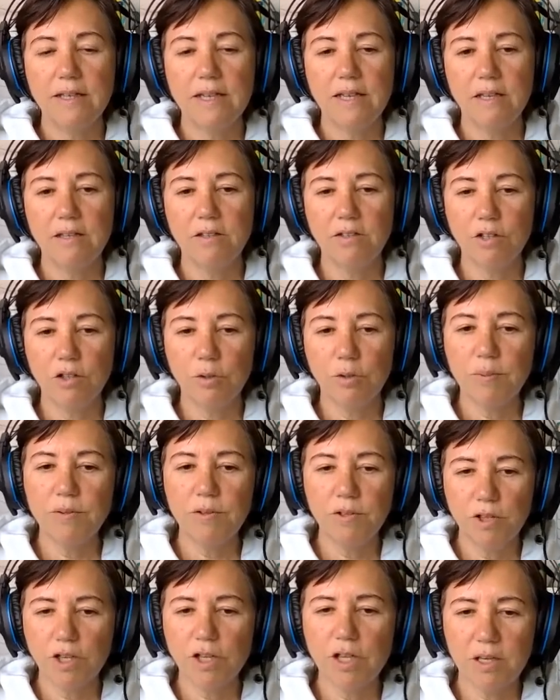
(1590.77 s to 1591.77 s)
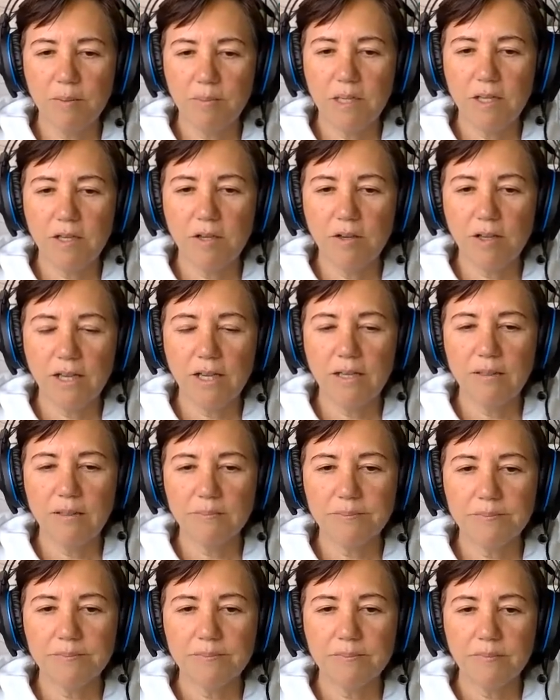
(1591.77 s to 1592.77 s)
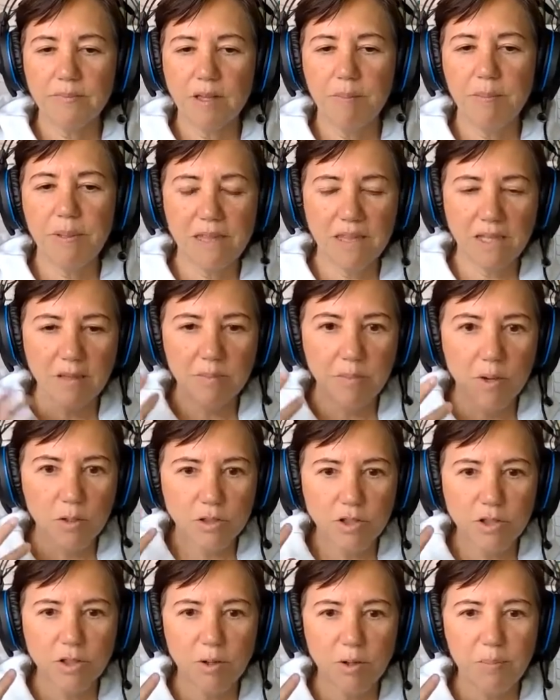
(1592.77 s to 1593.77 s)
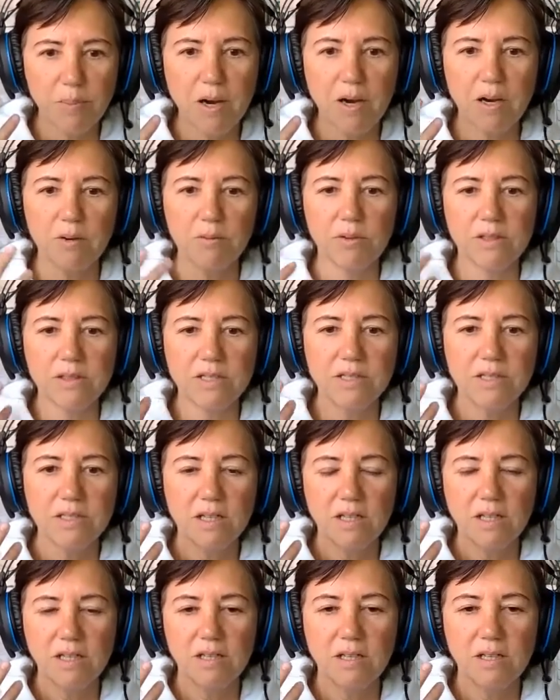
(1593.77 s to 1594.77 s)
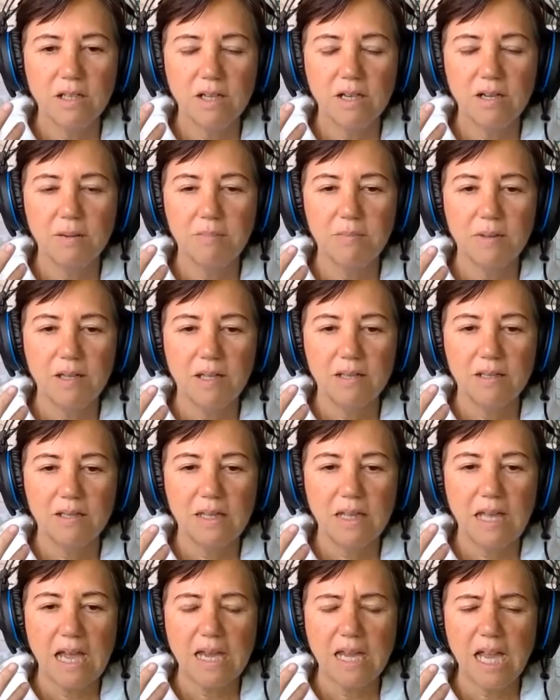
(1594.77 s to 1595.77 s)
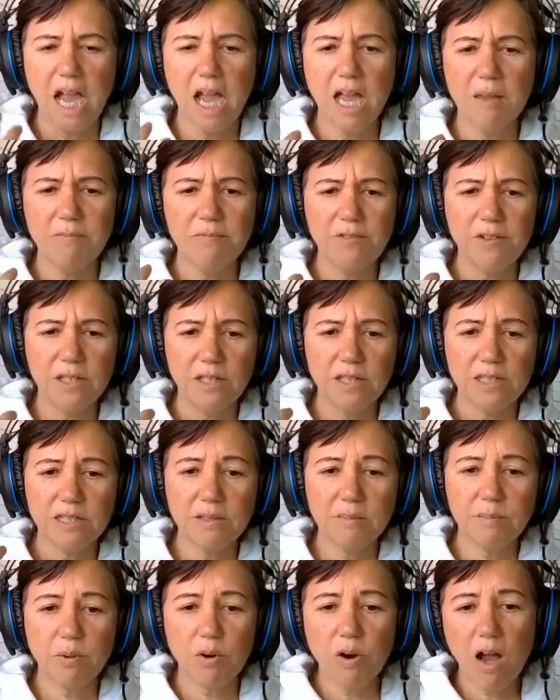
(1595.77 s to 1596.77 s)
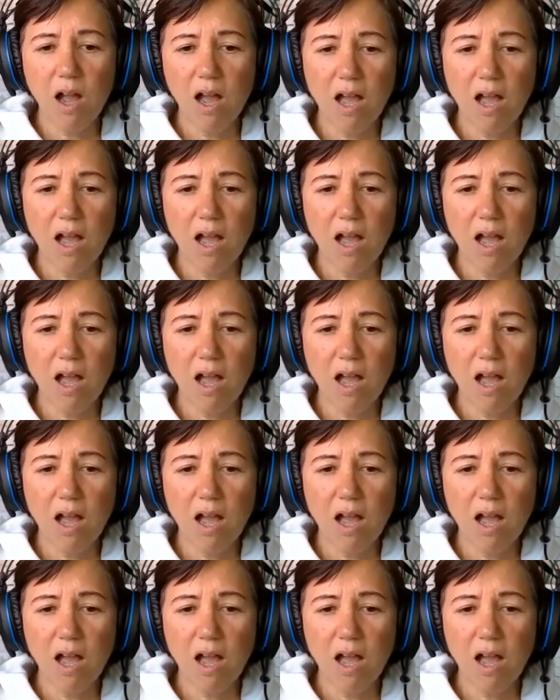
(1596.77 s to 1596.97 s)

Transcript: Like, no, you have fat on you. Your body can use that fat for energy, and you're going to be okay.